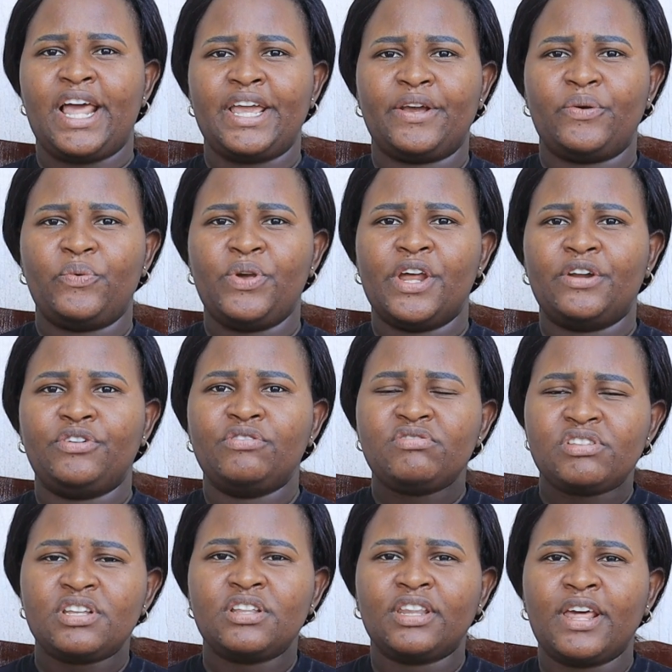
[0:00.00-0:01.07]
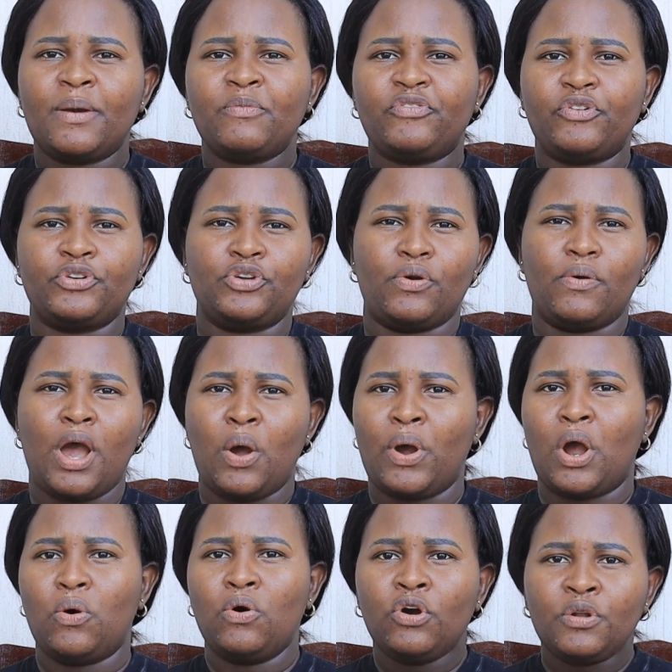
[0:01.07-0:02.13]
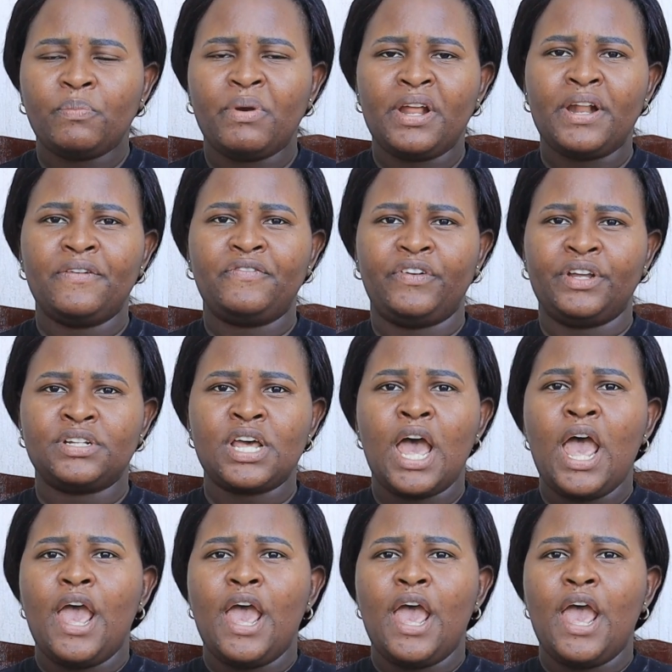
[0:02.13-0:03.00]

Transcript: like we are using them for our own benefit,